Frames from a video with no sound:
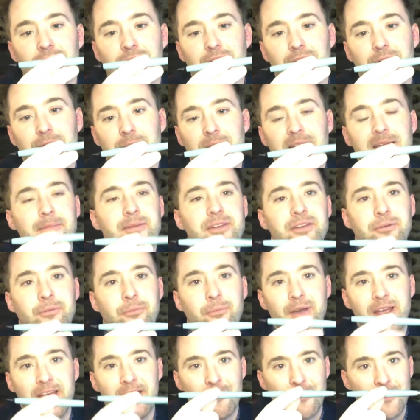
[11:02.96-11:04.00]
maybe you're
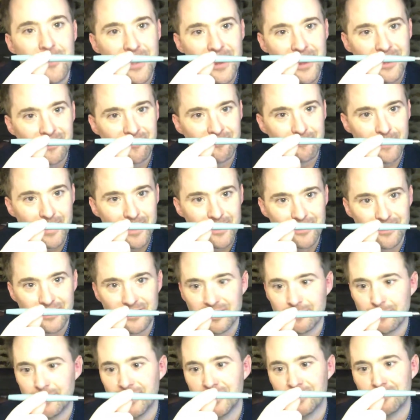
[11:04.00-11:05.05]
wearying of my
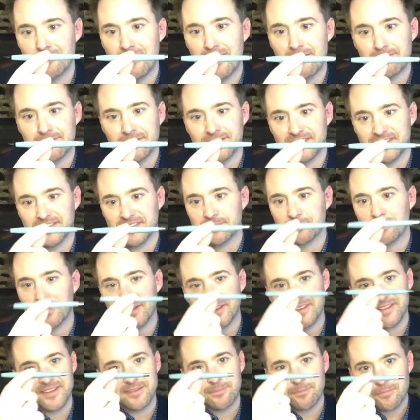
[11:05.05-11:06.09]
Thunderbirds references, but
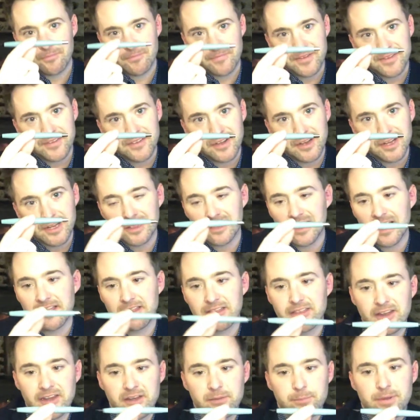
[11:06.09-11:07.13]
this is this is a little like
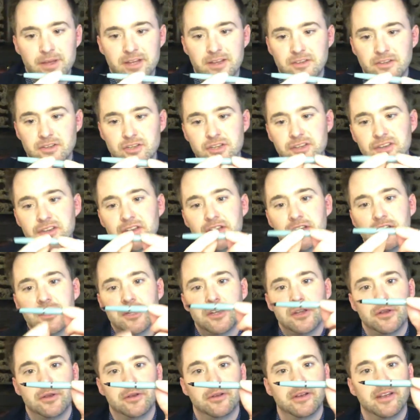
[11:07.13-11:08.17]
Thunderbird
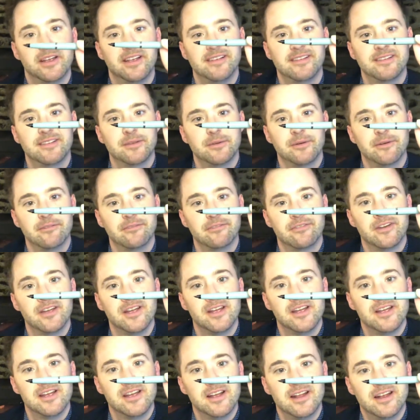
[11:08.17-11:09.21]
2. It's sort of
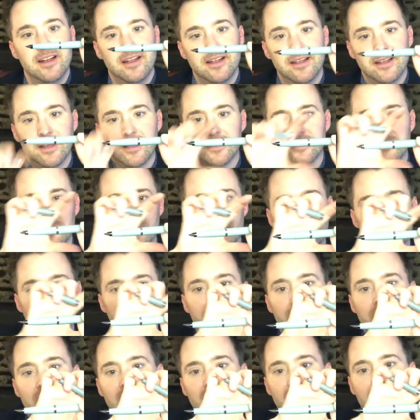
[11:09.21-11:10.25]
a sort of
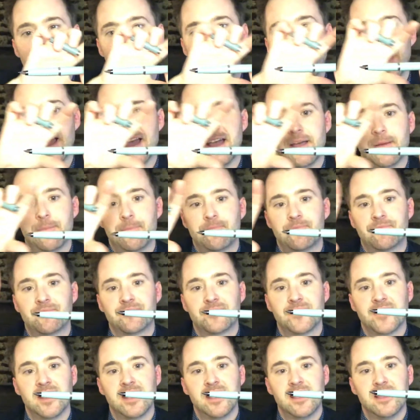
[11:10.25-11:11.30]
uh,
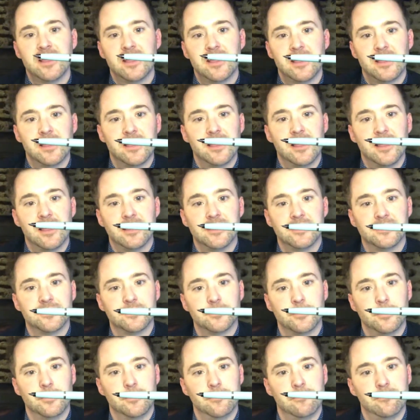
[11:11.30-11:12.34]
a
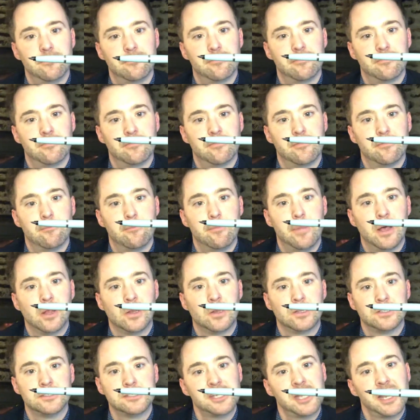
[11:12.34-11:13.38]
sort of
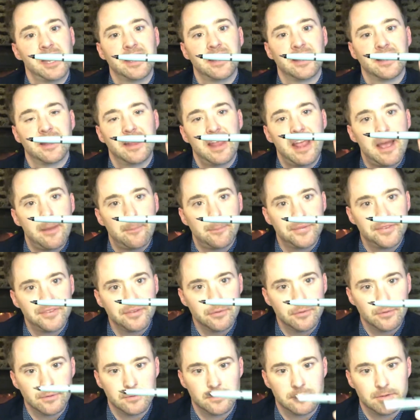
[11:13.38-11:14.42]
bulging
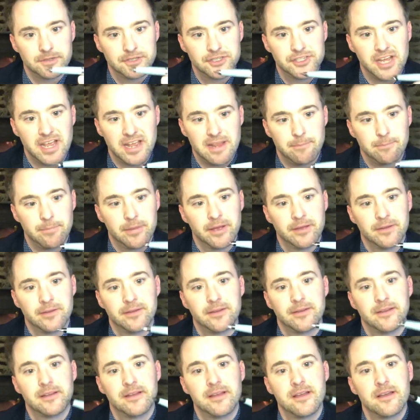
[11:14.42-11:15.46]
capsule shape,
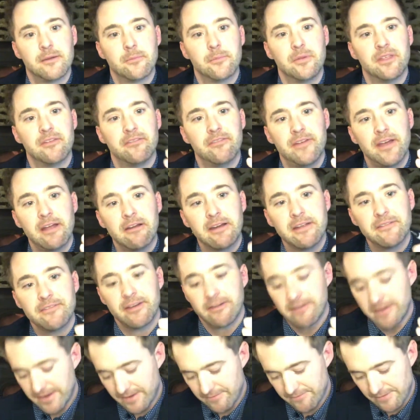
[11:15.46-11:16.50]
with a very,
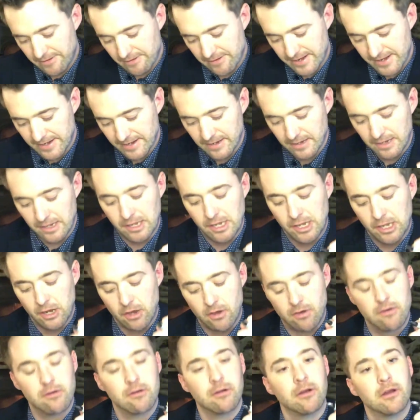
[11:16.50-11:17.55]
very, very
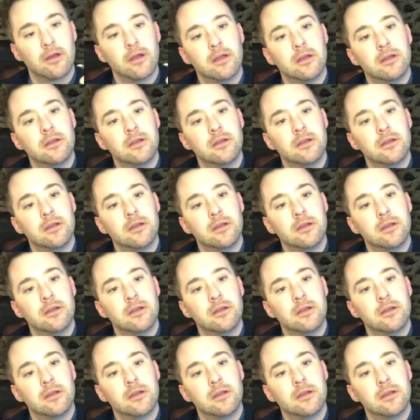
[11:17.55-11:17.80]
long